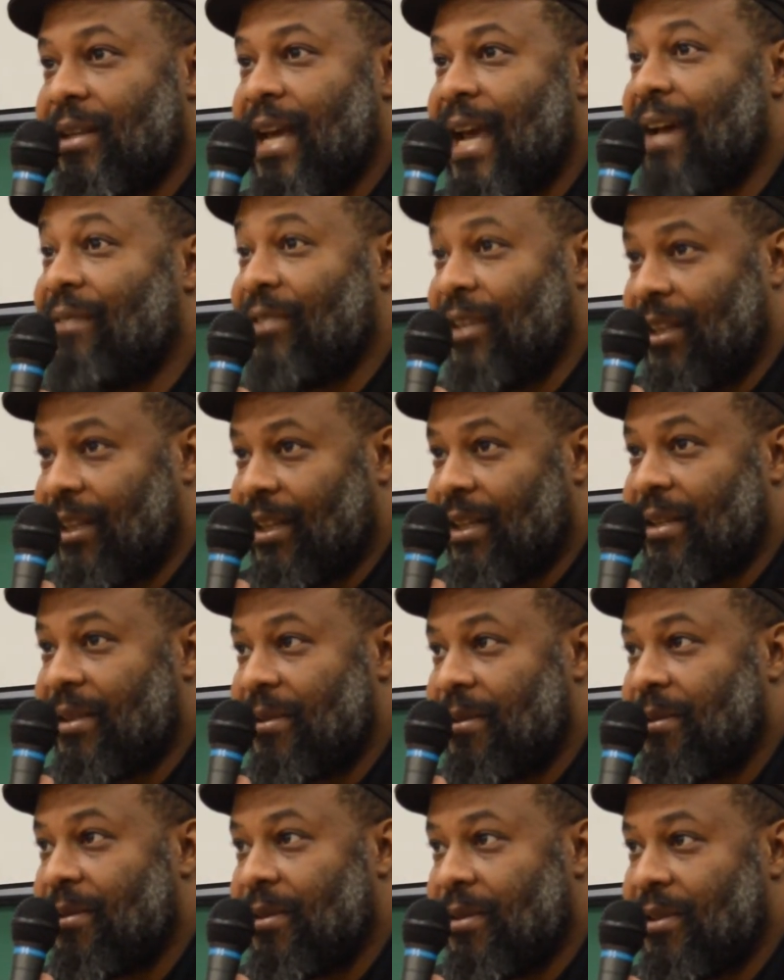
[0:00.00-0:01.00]
heavily
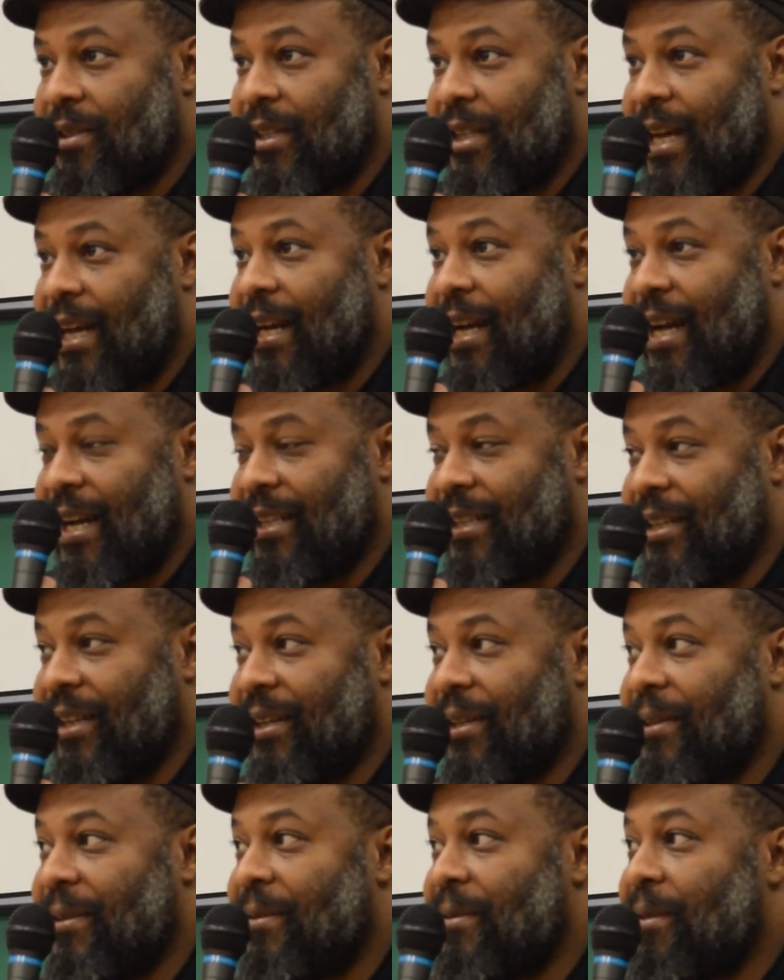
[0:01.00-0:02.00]
to that
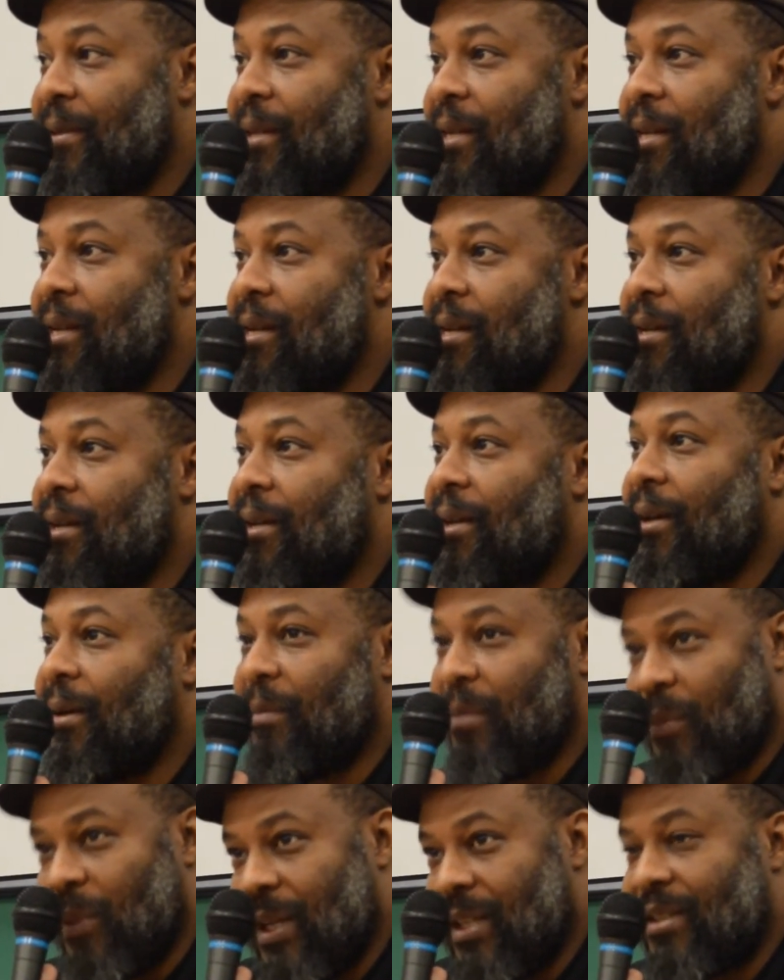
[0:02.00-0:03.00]
idea.
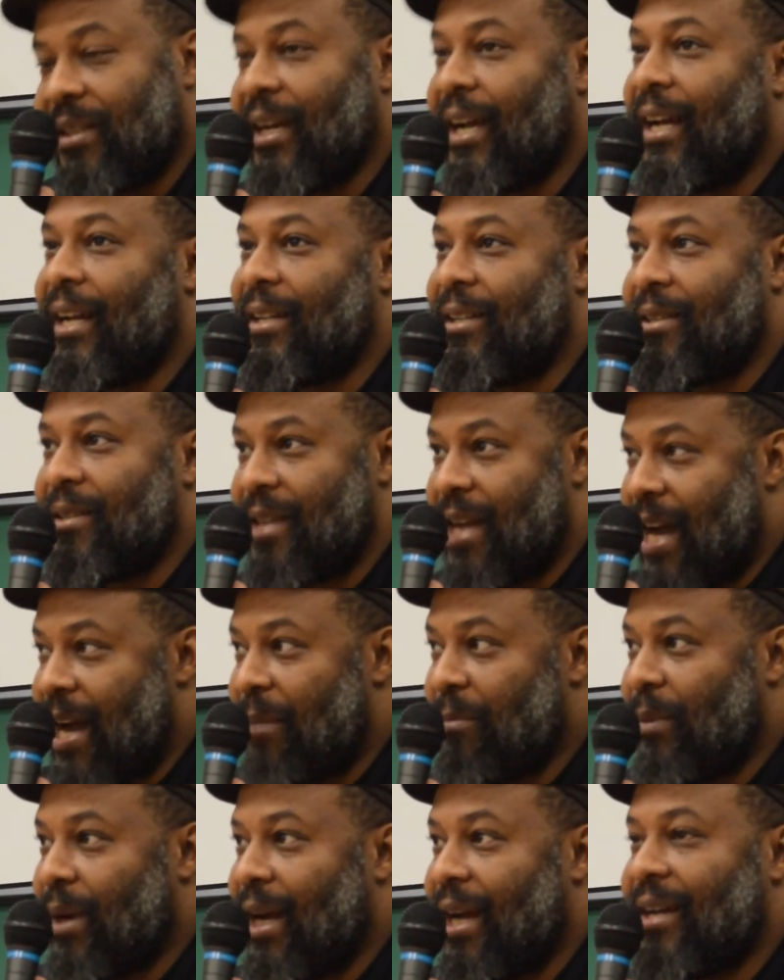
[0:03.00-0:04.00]
But we said,
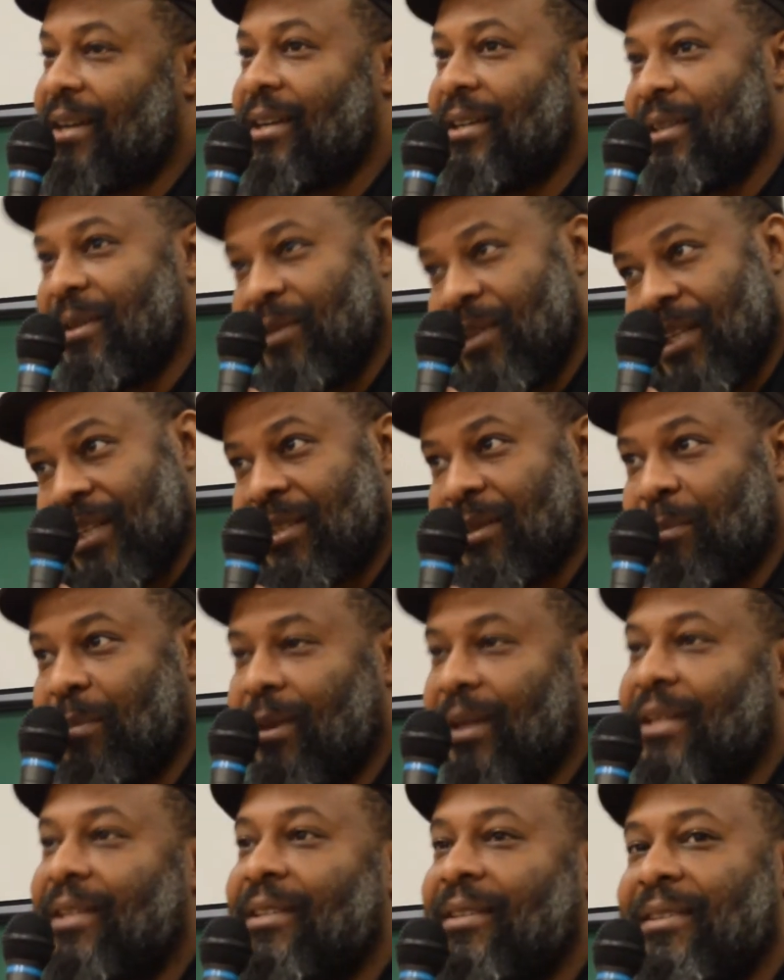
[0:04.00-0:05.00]
comrade, under
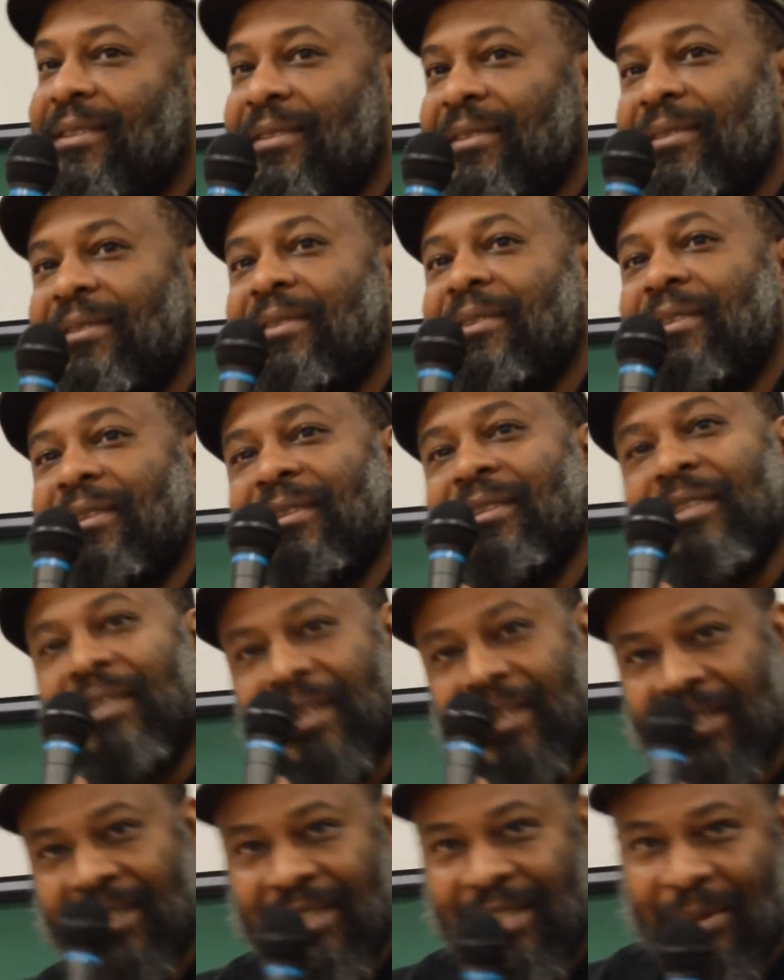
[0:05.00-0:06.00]
discipline,
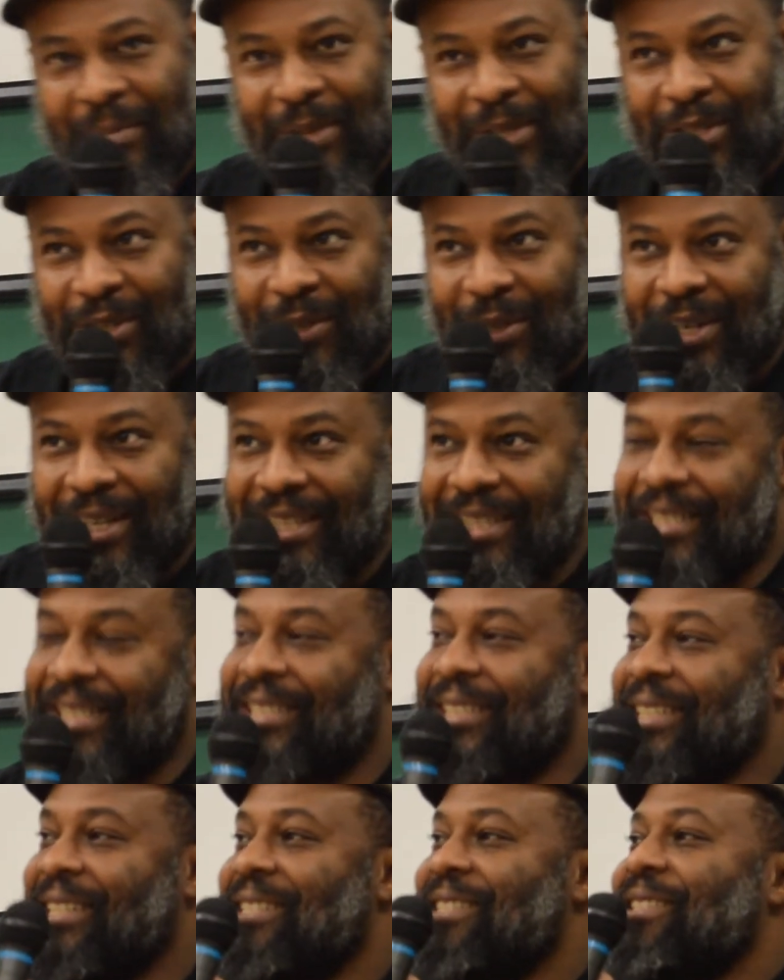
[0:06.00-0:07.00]
this is the majority
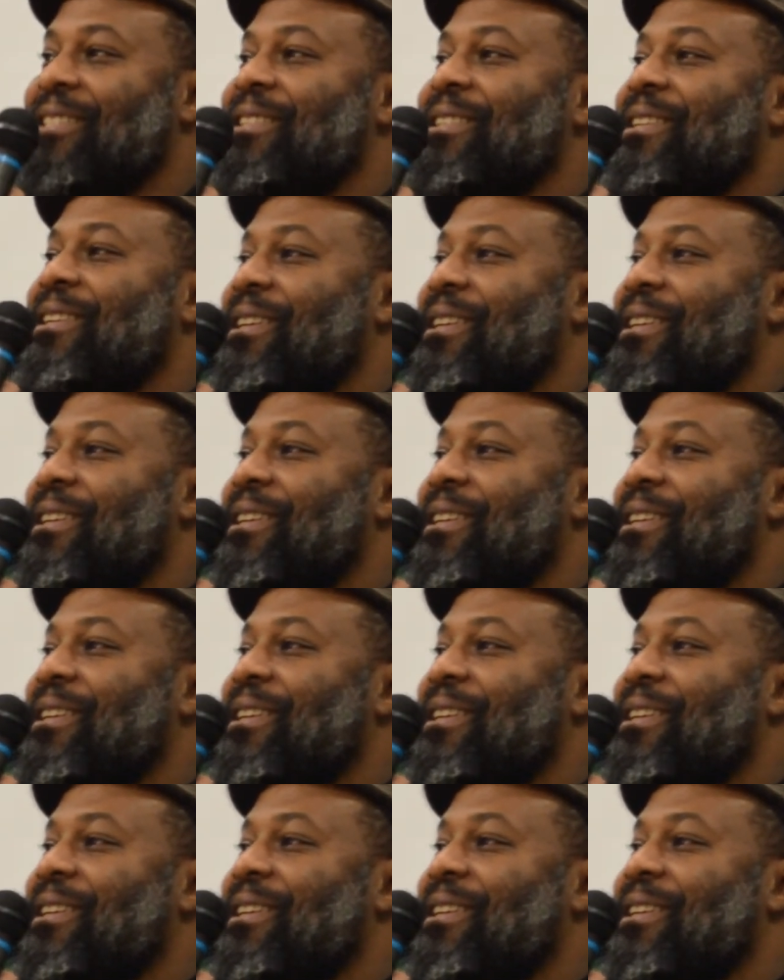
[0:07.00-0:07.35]
decision.